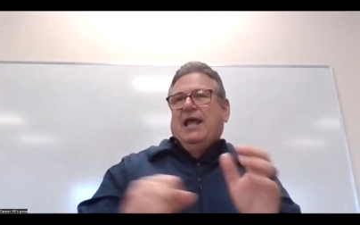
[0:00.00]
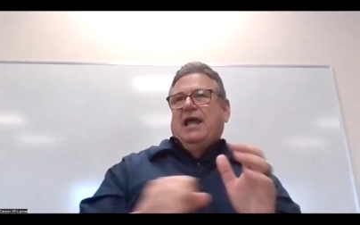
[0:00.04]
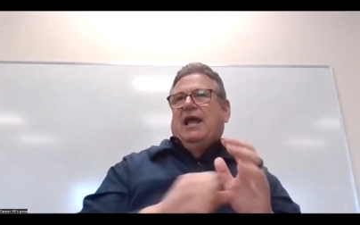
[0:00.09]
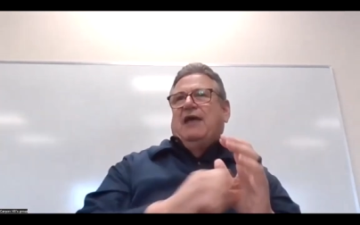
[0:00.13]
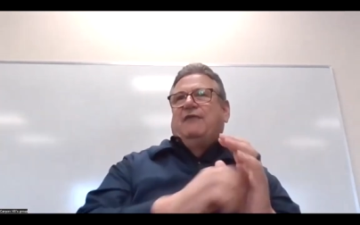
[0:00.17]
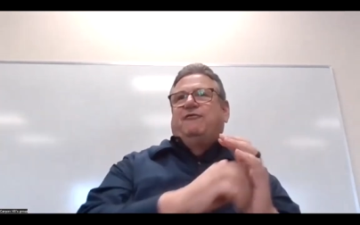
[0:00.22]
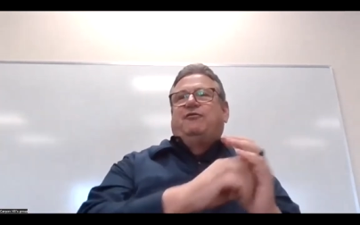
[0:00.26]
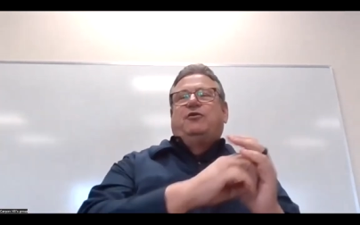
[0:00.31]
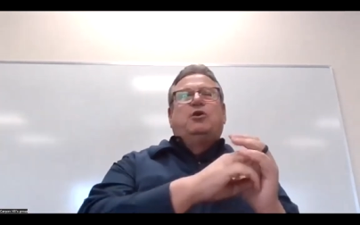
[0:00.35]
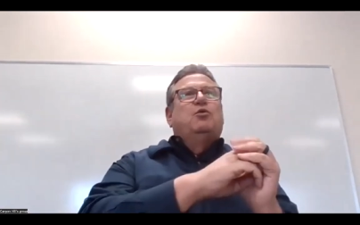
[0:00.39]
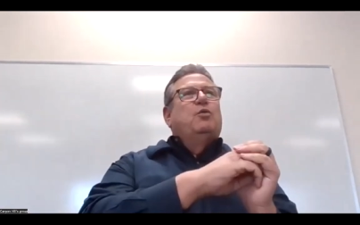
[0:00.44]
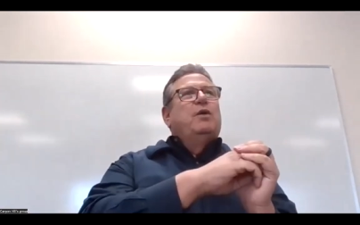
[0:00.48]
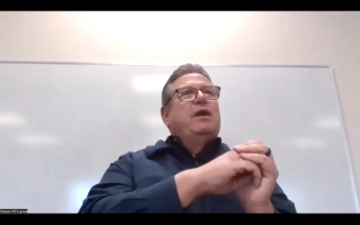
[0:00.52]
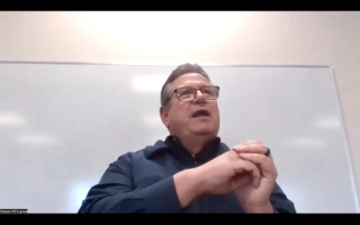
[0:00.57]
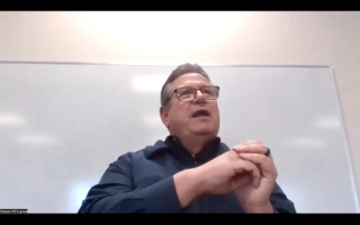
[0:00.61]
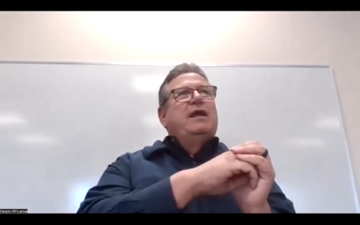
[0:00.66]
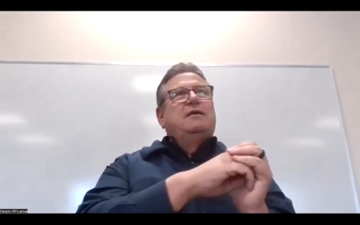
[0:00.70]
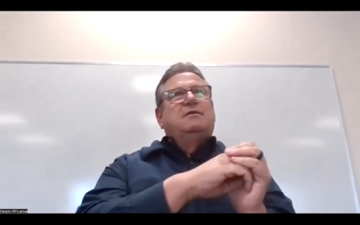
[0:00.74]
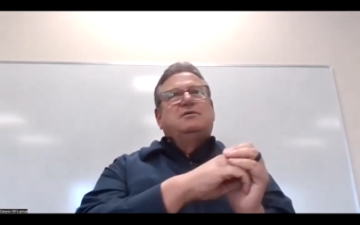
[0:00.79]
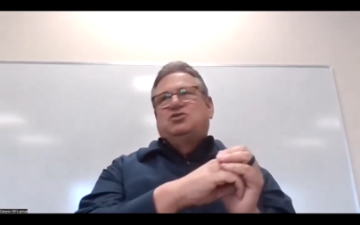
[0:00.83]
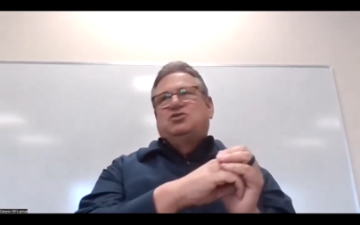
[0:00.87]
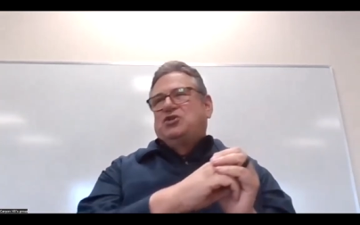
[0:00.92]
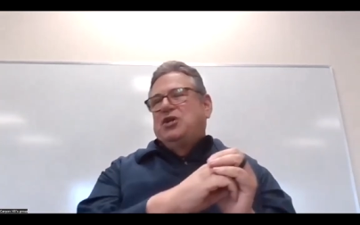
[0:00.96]
if you
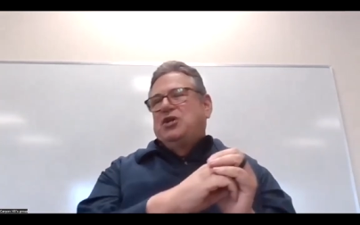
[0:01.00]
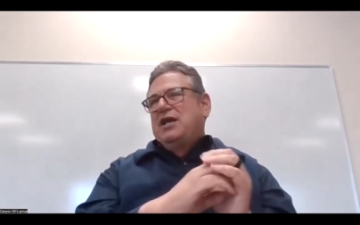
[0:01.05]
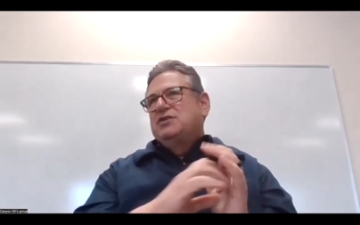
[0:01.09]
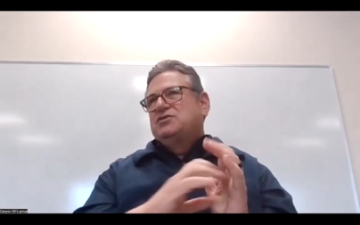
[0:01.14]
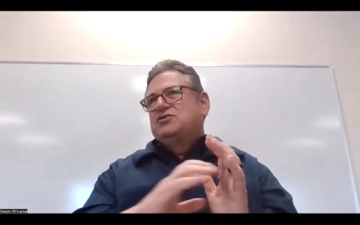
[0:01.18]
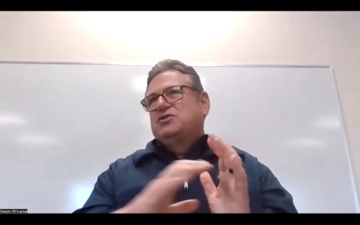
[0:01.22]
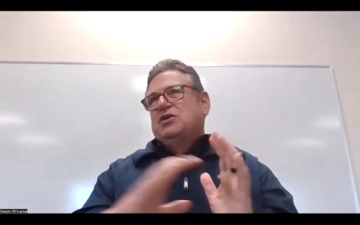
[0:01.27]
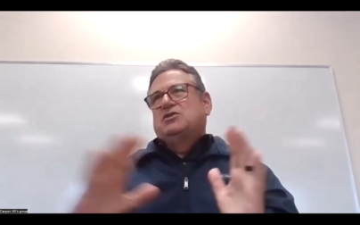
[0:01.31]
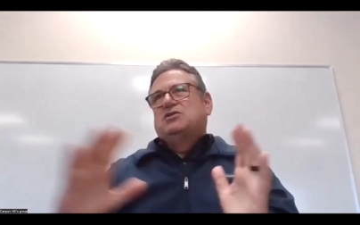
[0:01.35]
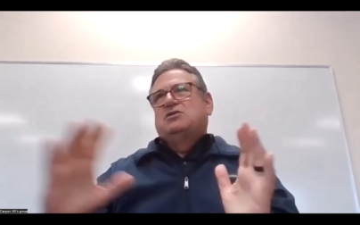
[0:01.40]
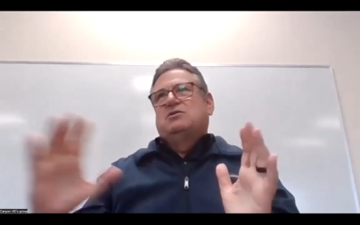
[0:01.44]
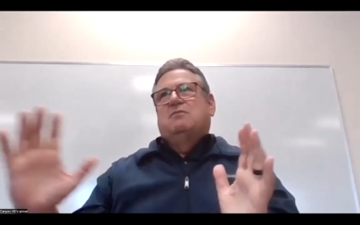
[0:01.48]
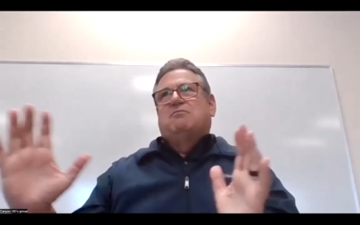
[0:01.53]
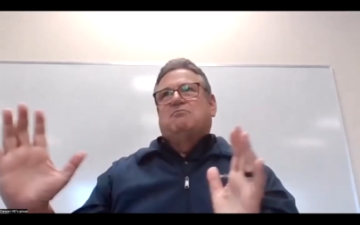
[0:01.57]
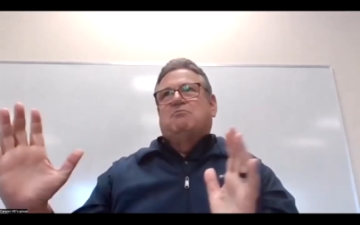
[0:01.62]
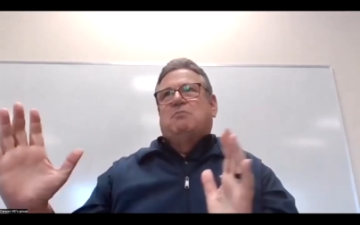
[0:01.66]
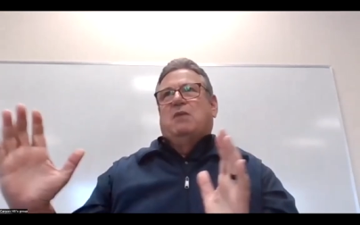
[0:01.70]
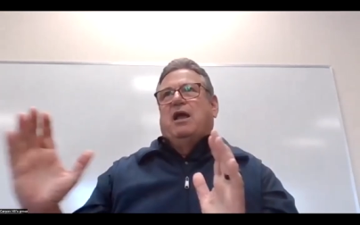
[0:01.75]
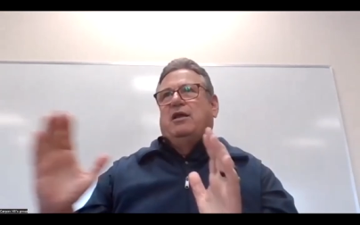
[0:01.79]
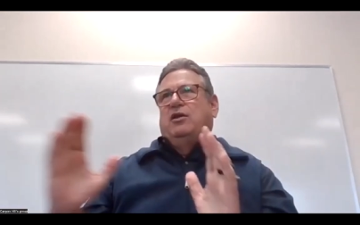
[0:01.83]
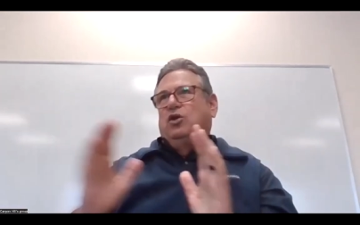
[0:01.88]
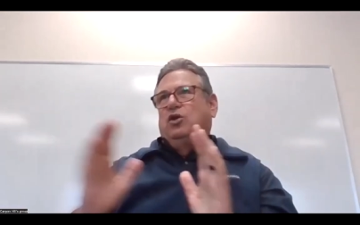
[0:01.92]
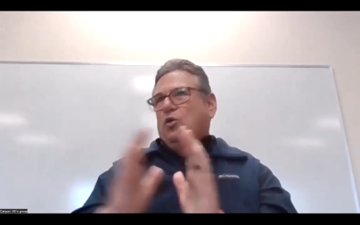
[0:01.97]
read Jesus,
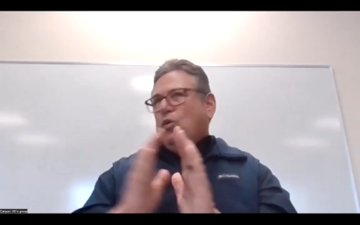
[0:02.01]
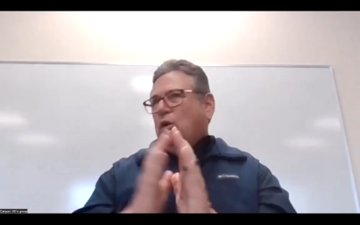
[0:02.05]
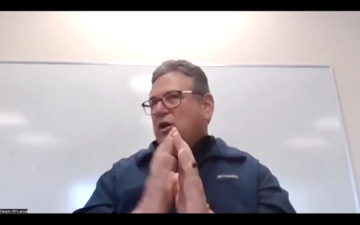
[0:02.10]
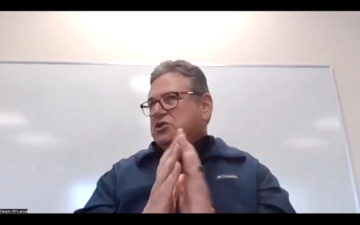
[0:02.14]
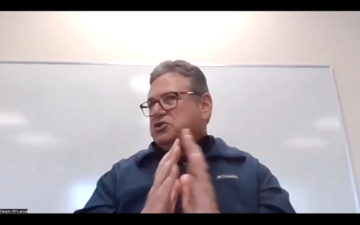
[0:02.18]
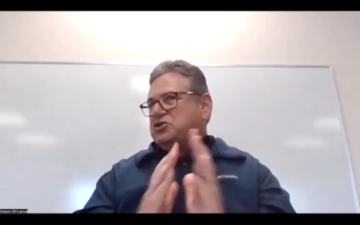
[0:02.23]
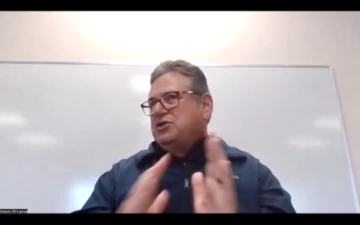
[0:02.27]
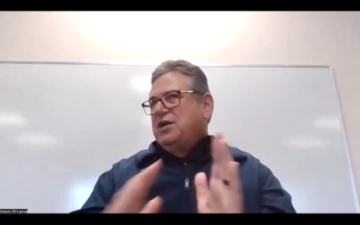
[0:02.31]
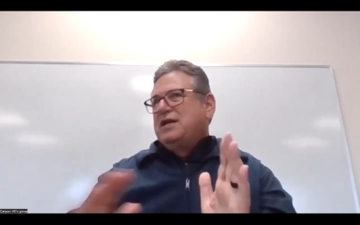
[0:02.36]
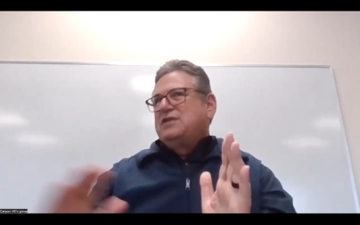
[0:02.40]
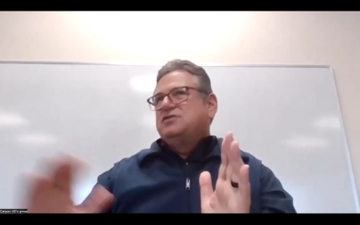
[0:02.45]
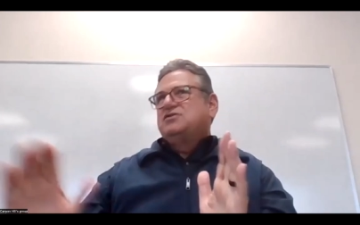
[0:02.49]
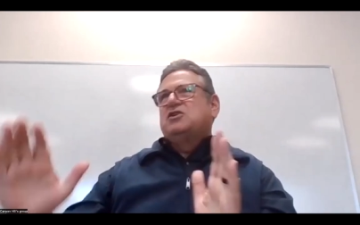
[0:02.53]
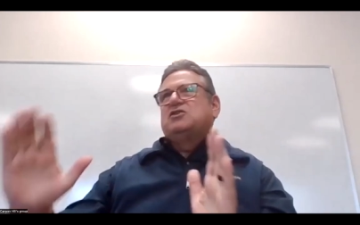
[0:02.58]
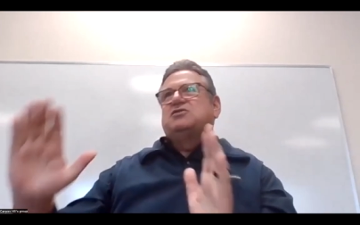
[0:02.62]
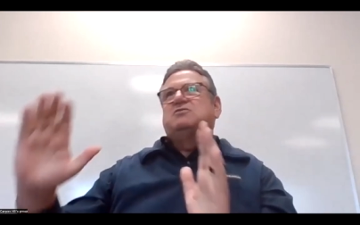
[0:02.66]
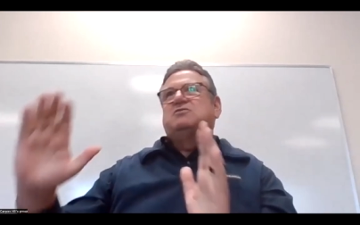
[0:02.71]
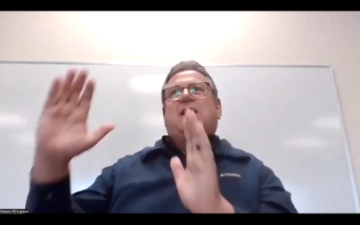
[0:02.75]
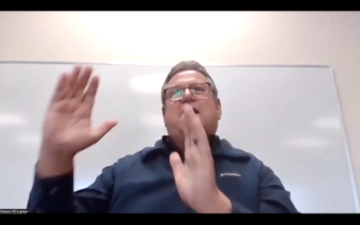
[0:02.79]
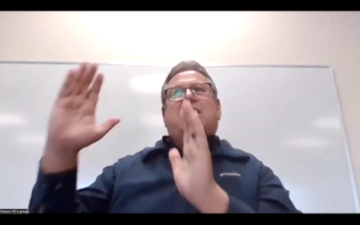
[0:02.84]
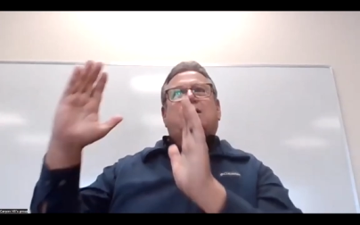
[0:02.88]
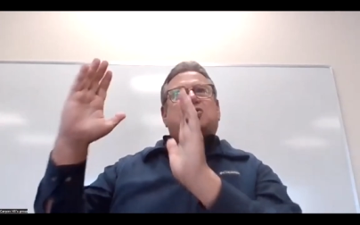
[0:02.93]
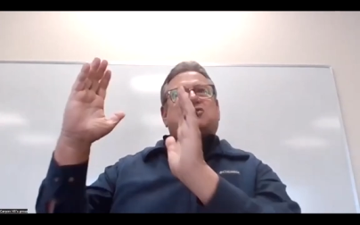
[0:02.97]
you watch
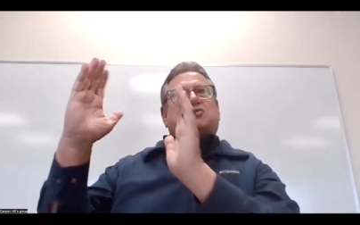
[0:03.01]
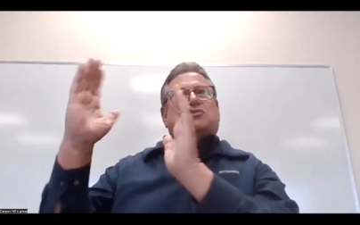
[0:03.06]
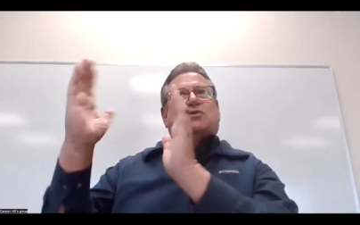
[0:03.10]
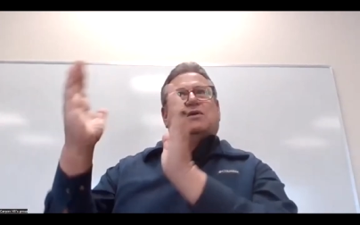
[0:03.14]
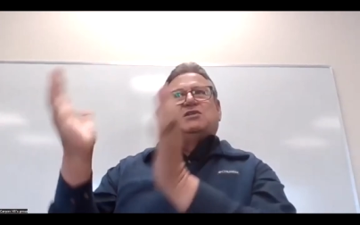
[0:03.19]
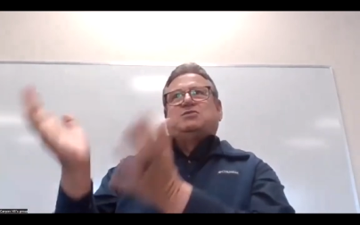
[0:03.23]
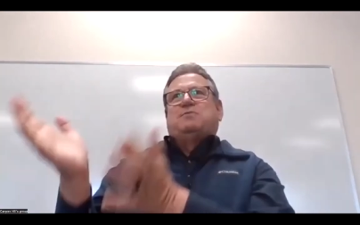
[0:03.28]
Jesus' ministry,